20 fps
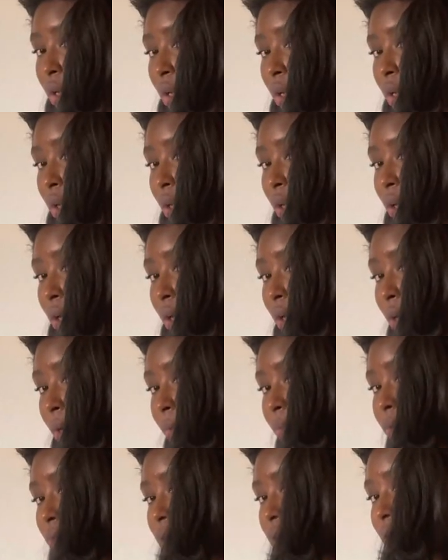And
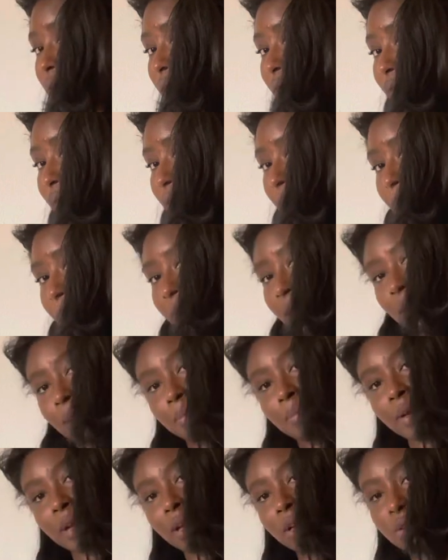I'm just gonna flip that
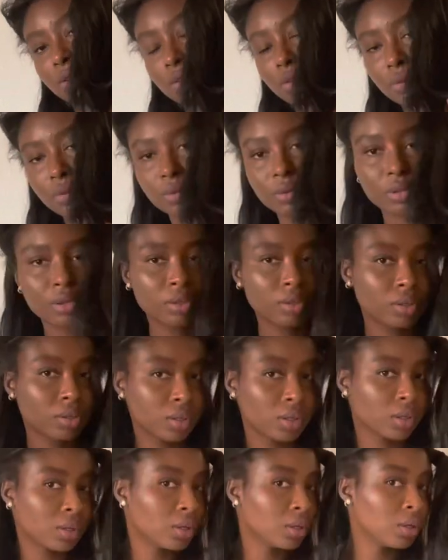back too.
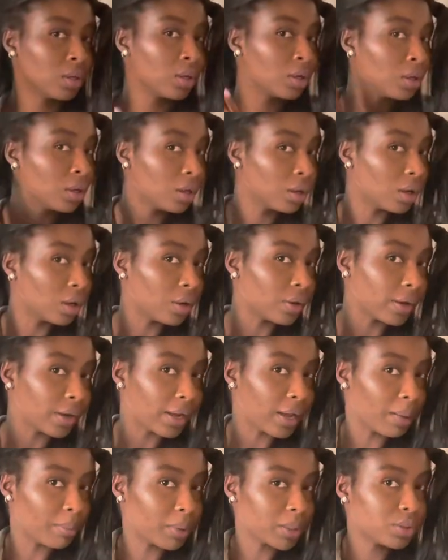All right,
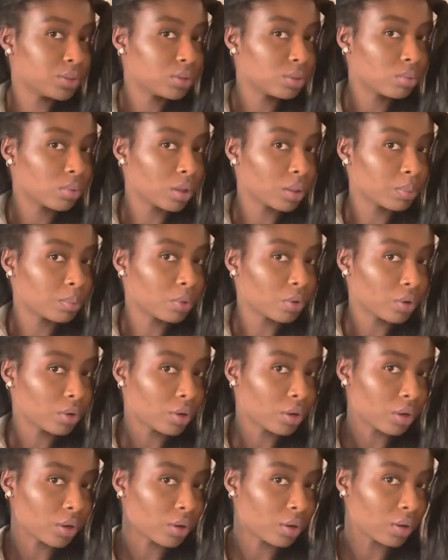I'm gonna do one more
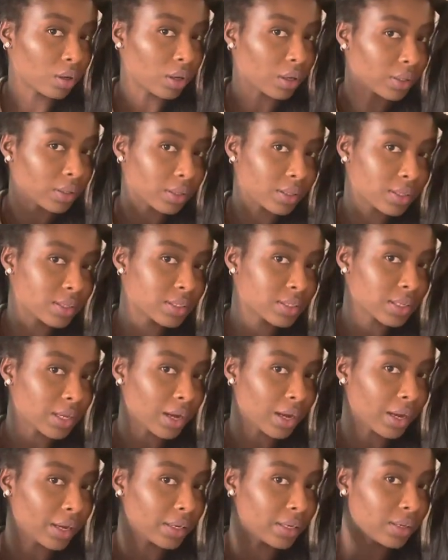curl on this
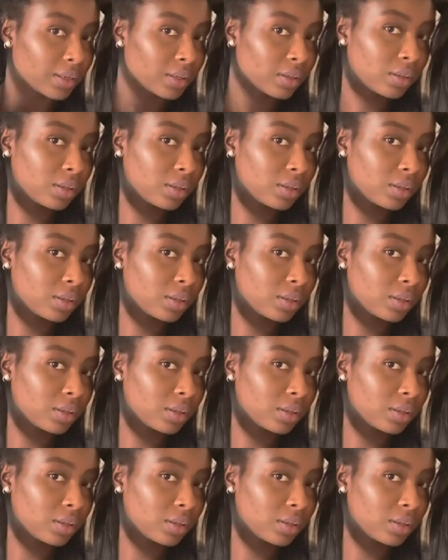side